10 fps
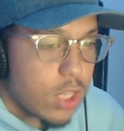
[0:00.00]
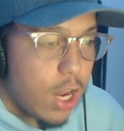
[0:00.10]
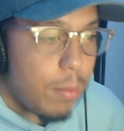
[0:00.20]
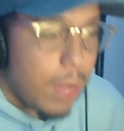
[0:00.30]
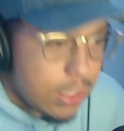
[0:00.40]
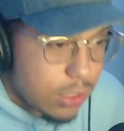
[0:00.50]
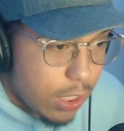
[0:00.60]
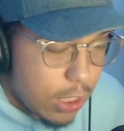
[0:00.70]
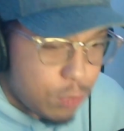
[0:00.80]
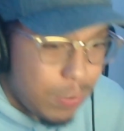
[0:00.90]
amazing,
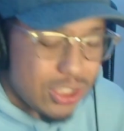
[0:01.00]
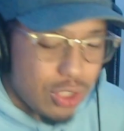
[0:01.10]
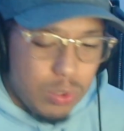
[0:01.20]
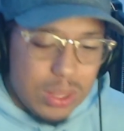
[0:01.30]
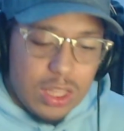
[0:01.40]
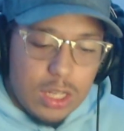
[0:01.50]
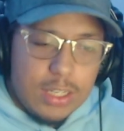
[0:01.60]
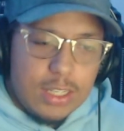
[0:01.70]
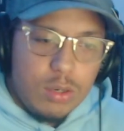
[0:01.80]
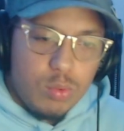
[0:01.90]
and especially with
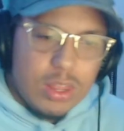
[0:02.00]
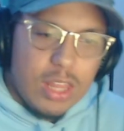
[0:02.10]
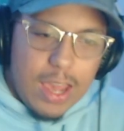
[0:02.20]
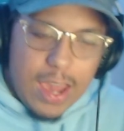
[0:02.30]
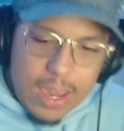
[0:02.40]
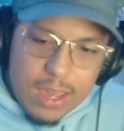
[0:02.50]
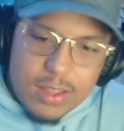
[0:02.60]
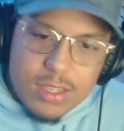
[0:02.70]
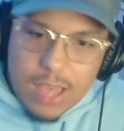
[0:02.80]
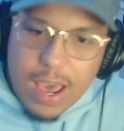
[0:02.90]
the
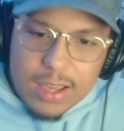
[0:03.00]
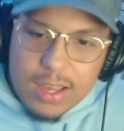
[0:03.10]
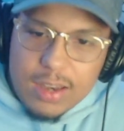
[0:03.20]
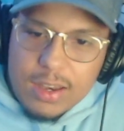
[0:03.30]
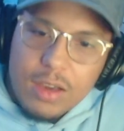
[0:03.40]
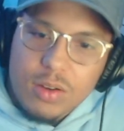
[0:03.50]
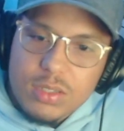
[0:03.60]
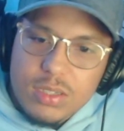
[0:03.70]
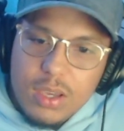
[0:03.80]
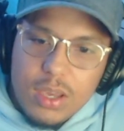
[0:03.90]
hand Zack got
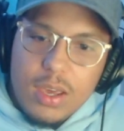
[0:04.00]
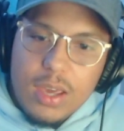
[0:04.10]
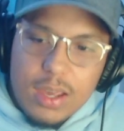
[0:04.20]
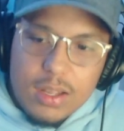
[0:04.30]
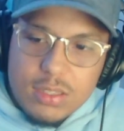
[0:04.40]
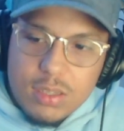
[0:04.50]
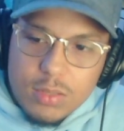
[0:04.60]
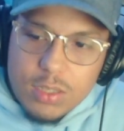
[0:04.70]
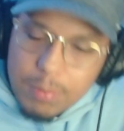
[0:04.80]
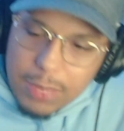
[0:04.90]
dealt, and
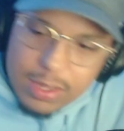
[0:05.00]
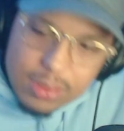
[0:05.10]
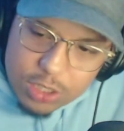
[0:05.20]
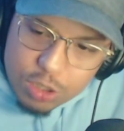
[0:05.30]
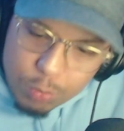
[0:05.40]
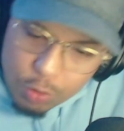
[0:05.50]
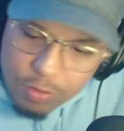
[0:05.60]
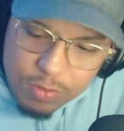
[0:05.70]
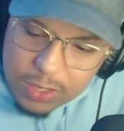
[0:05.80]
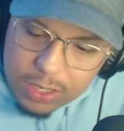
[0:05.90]
to make this
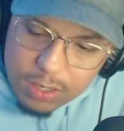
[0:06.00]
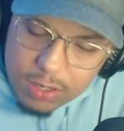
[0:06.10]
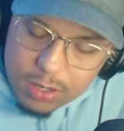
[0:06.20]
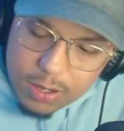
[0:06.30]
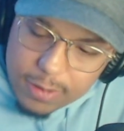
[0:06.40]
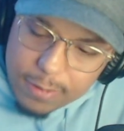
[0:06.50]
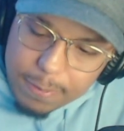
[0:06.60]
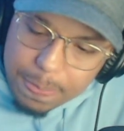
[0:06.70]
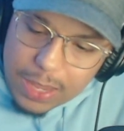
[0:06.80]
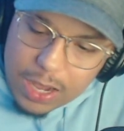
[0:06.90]
movie
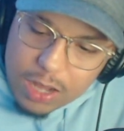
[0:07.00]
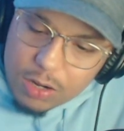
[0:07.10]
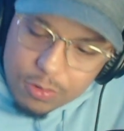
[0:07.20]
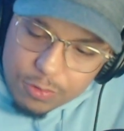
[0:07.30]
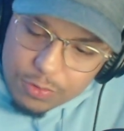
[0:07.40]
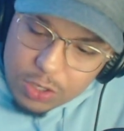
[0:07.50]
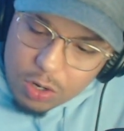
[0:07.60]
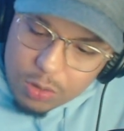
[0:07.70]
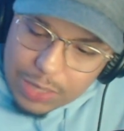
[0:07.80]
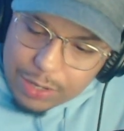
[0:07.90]
out of, you
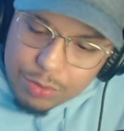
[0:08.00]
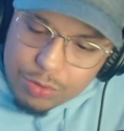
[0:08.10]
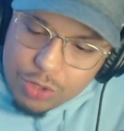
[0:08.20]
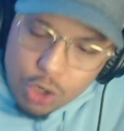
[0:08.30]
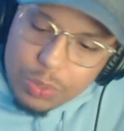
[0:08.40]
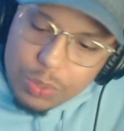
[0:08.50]
know, like two